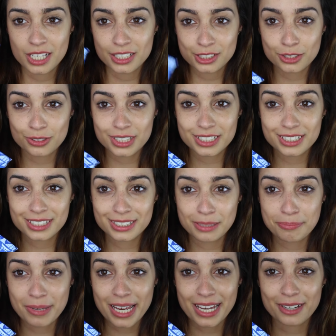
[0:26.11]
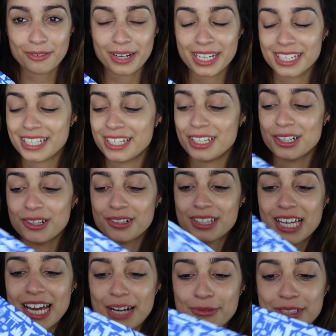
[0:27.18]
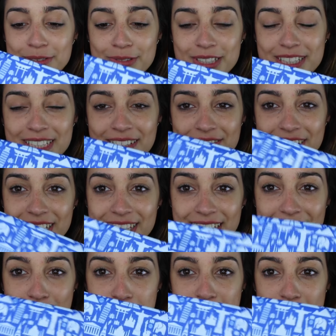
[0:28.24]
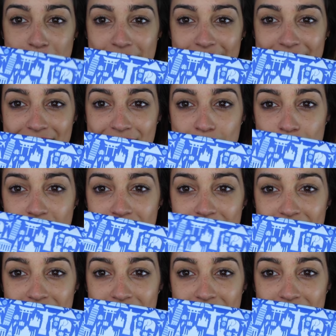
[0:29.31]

So this is the bag right here that we received in the Ipsy bag this month.